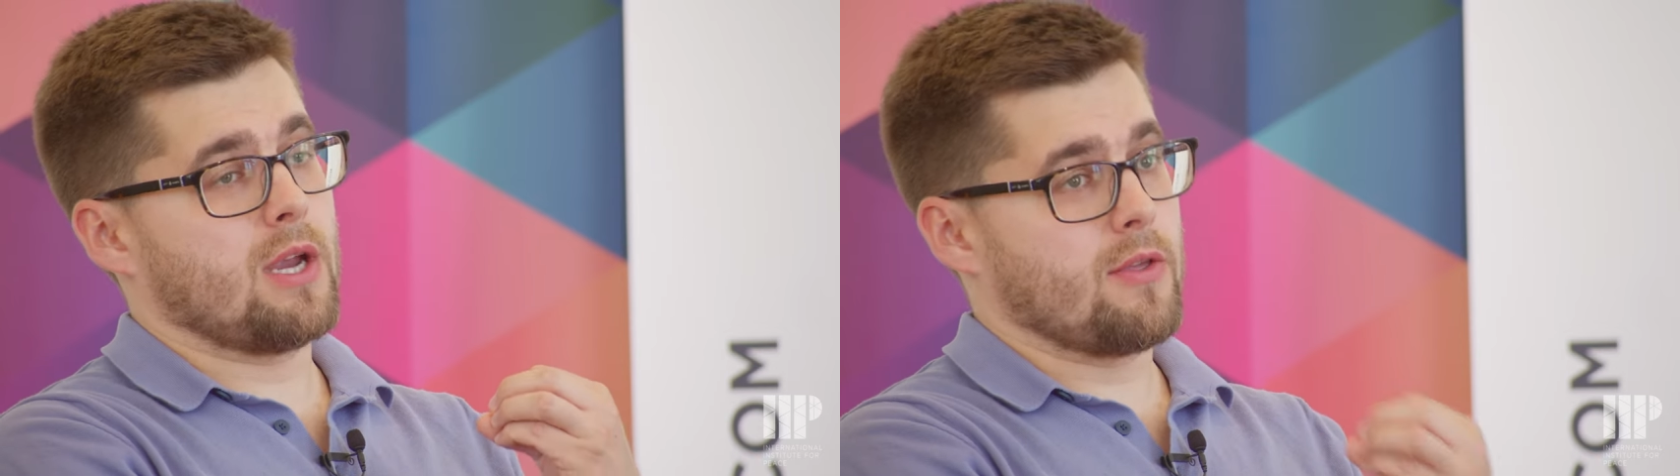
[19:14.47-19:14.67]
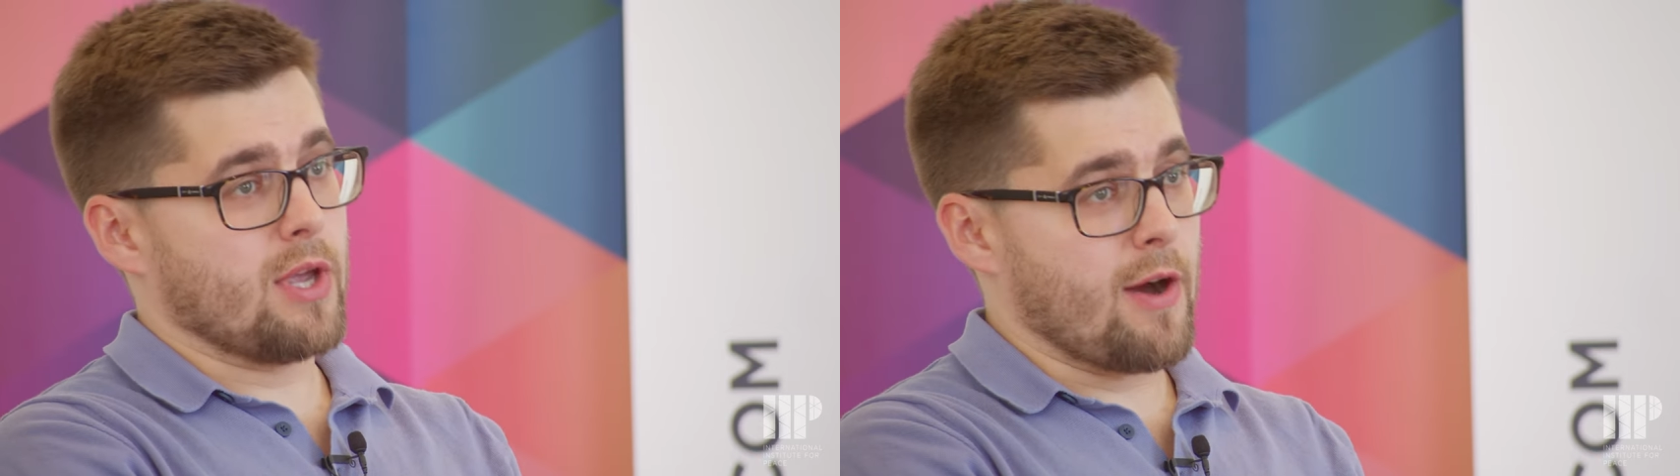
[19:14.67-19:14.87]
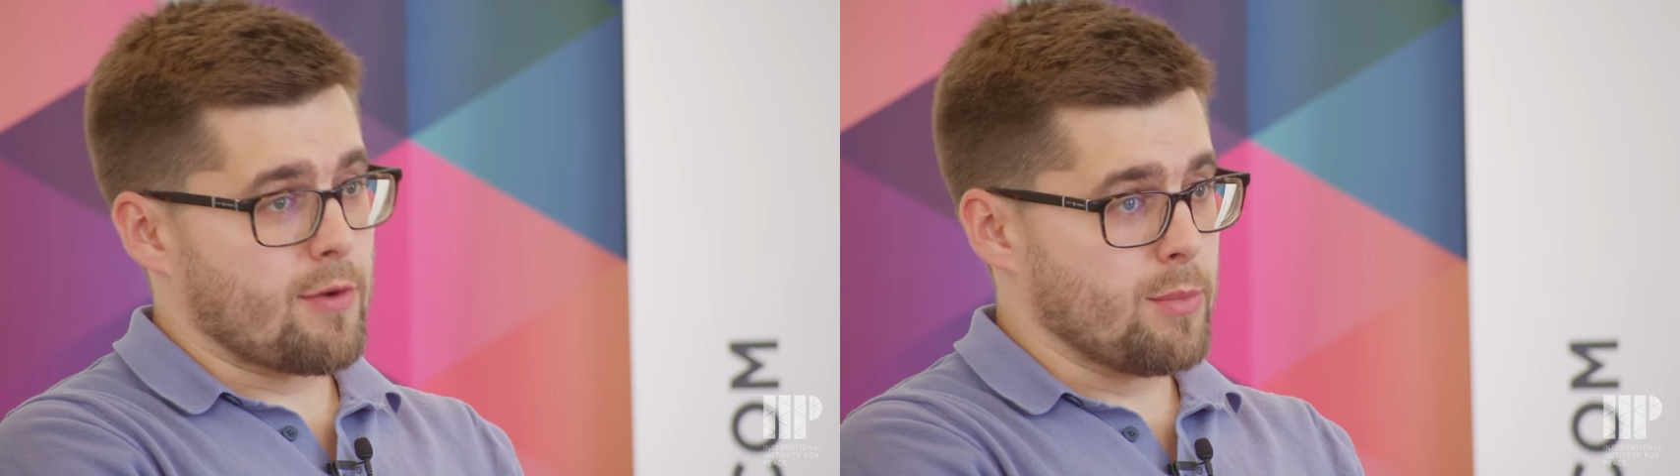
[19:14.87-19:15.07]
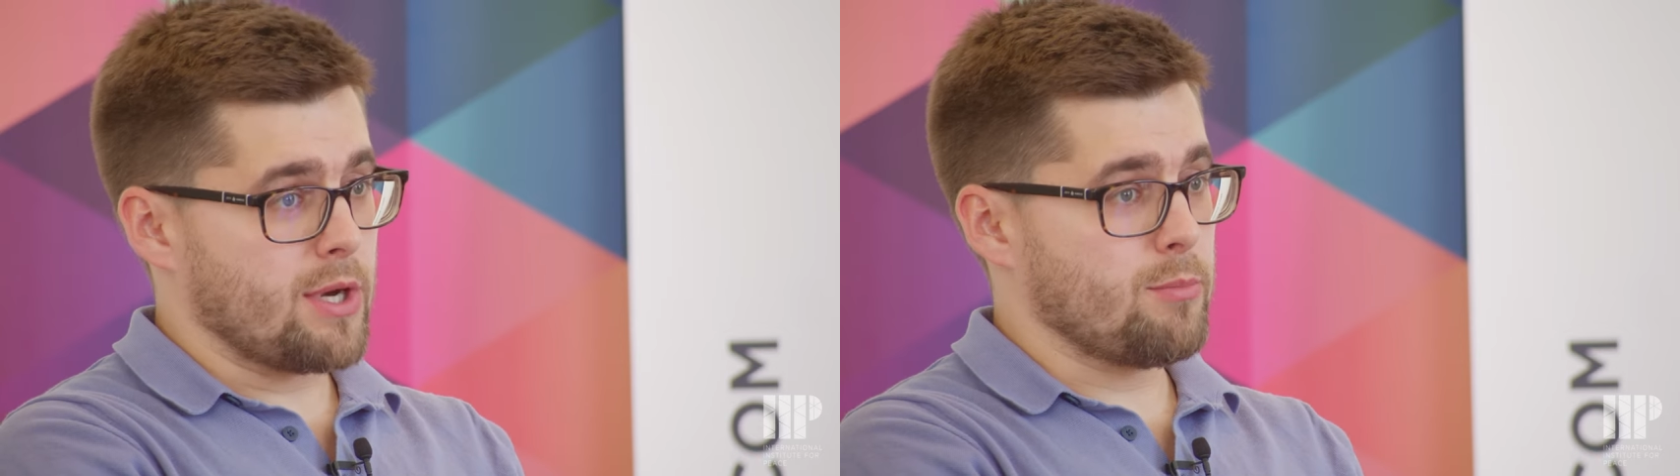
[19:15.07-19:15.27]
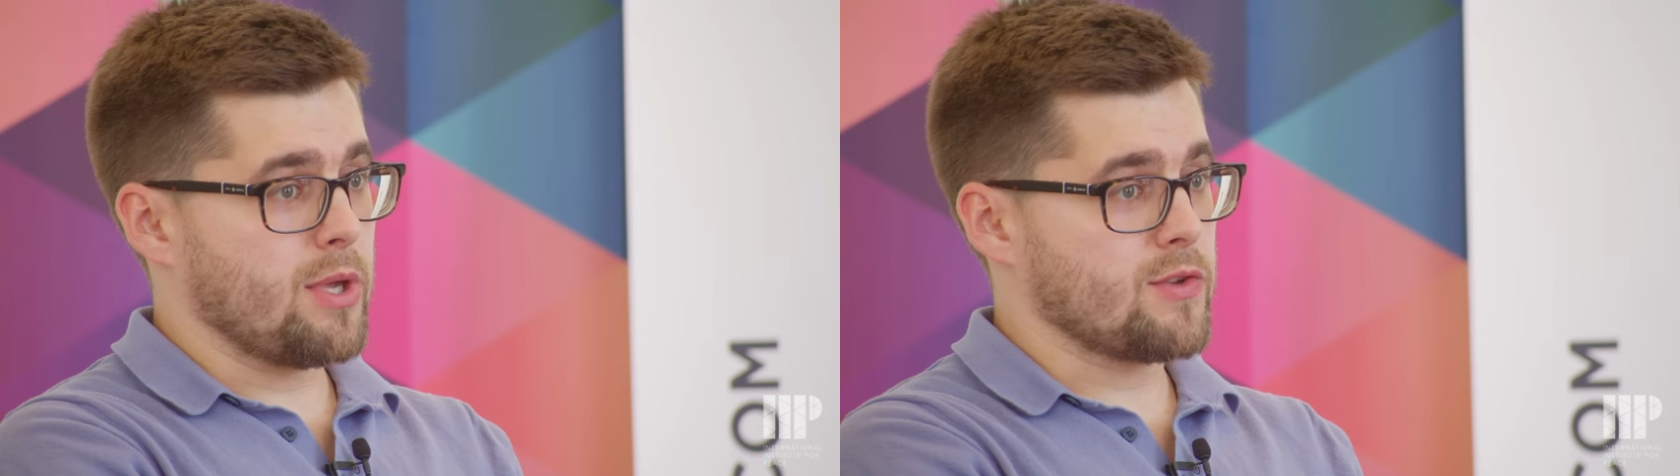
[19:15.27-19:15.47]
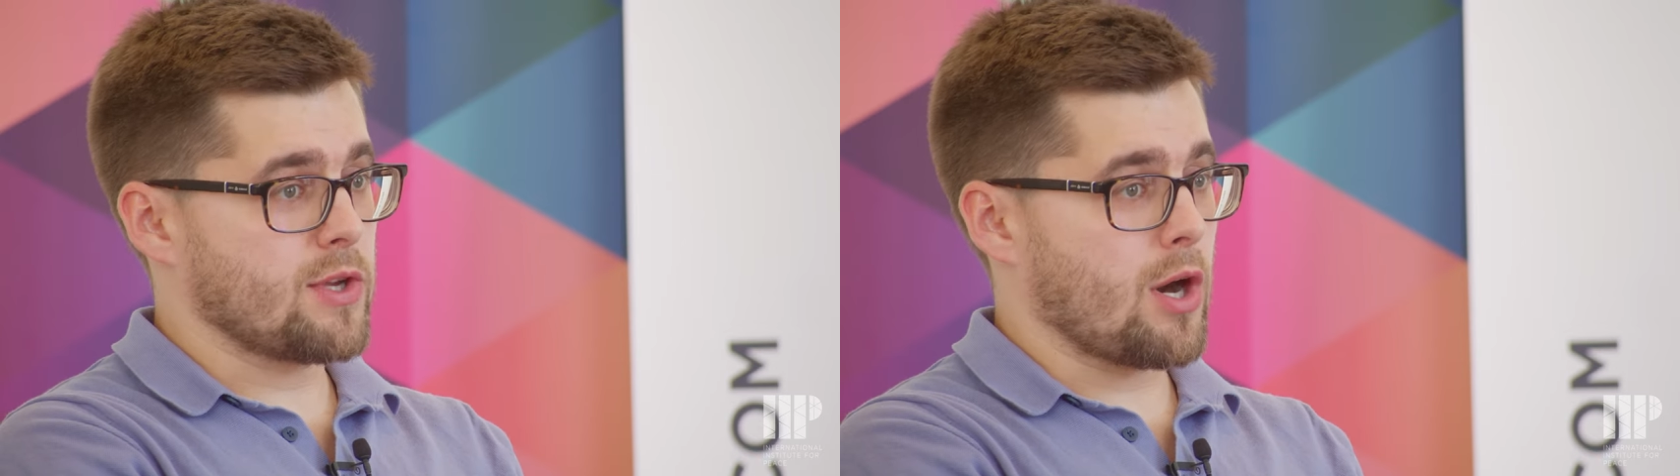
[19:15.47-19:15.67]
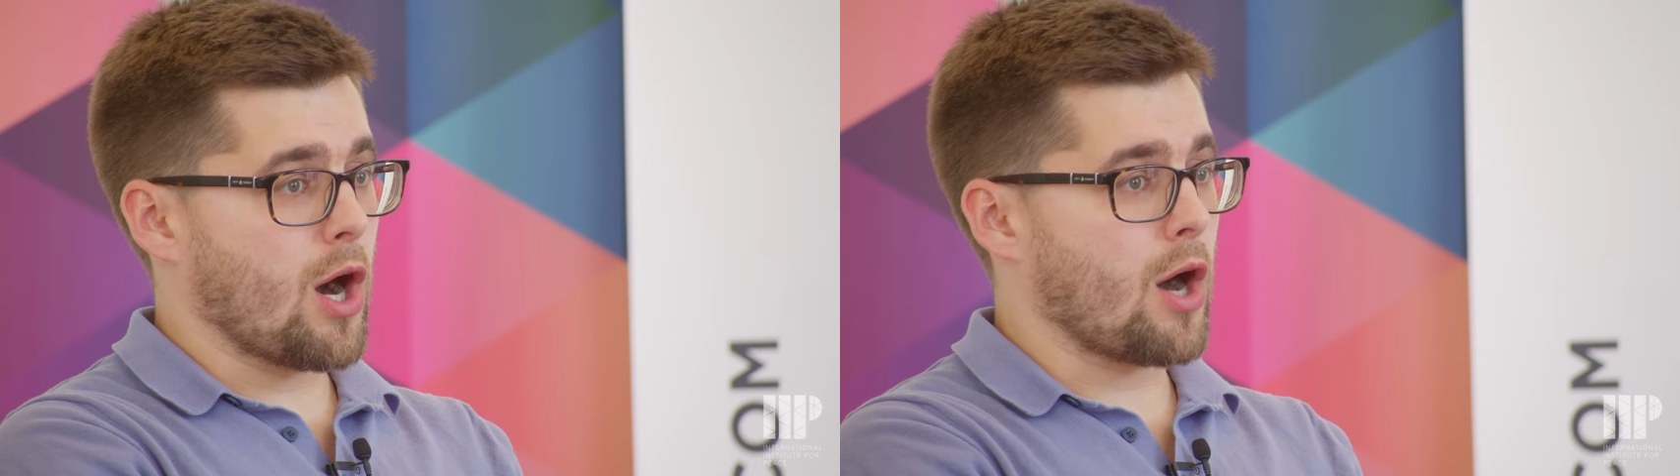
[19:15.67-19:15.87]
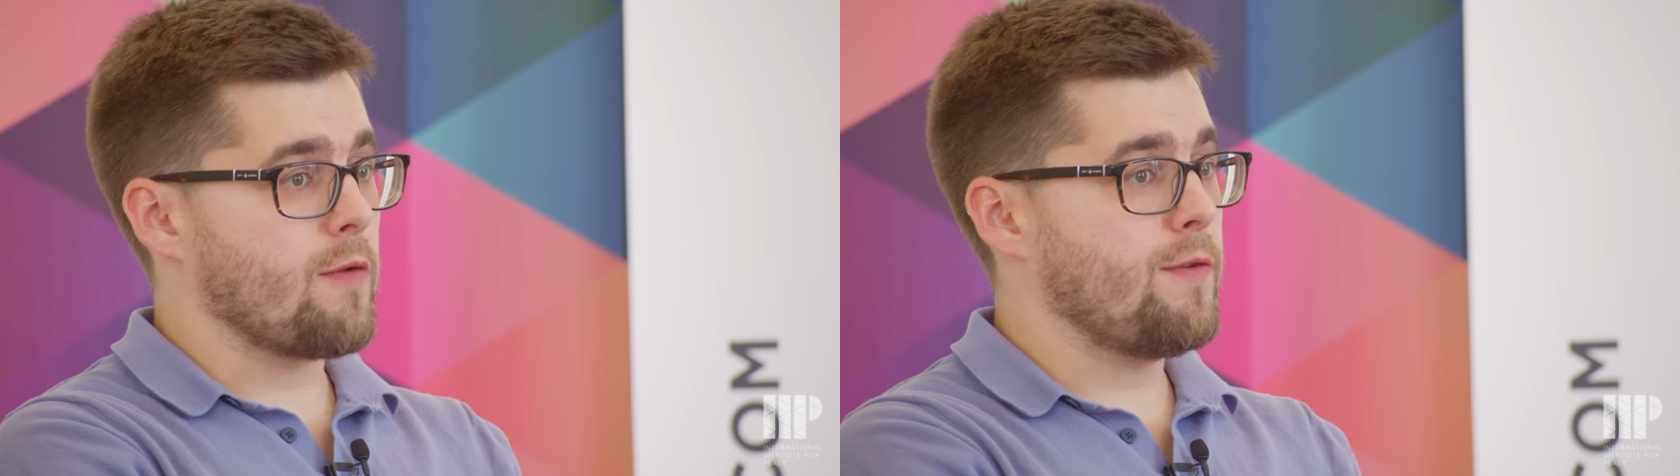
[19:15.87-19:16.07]
the government in Minsk
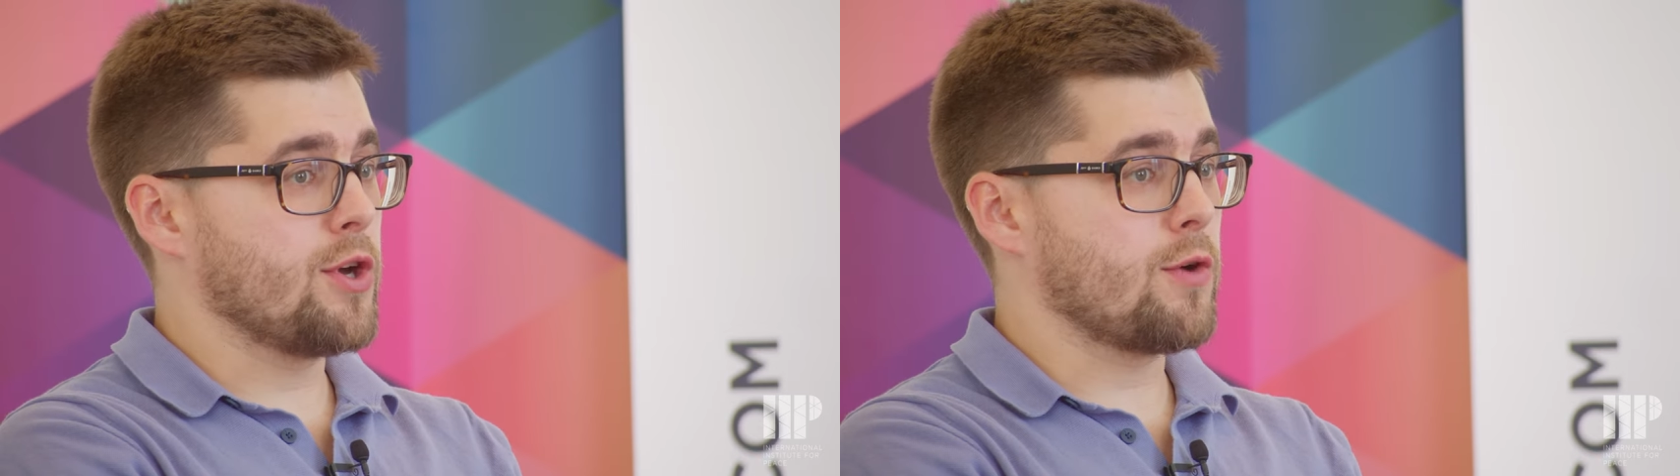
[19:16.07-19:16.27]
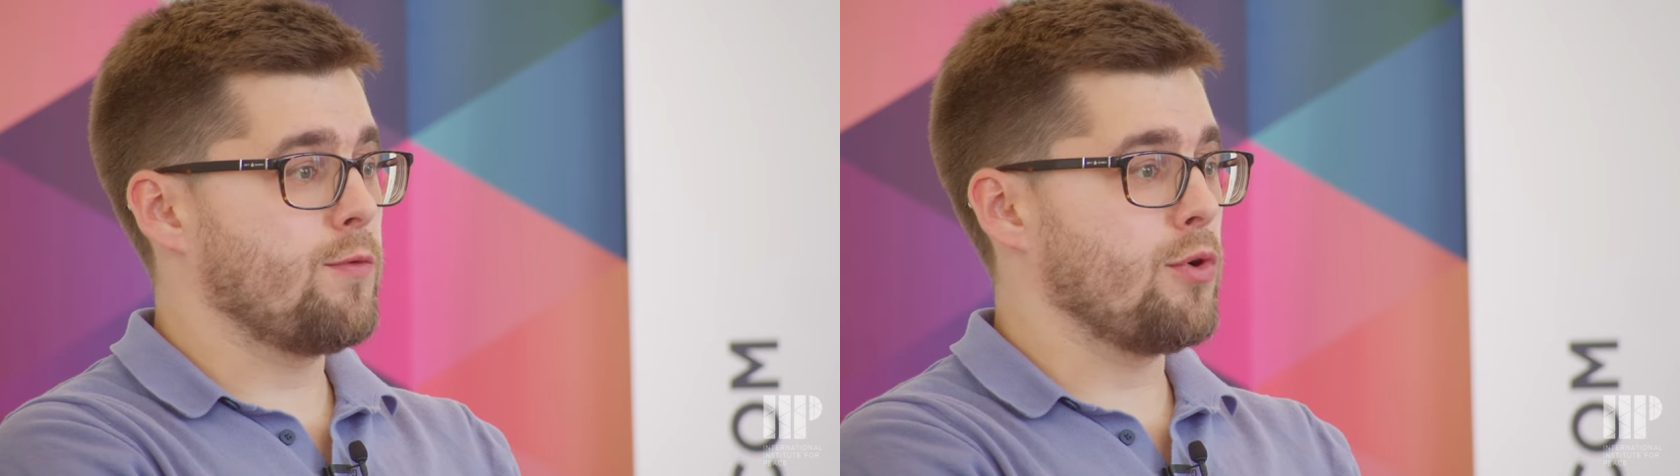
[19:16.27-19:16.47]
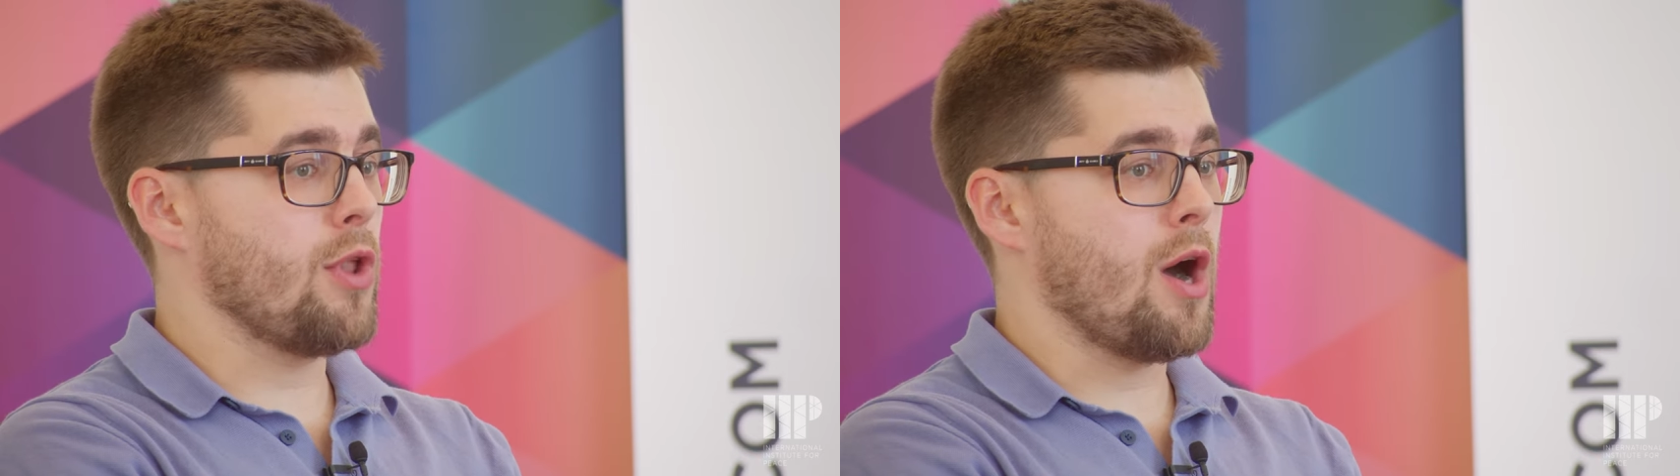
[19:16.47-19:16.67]
are fearful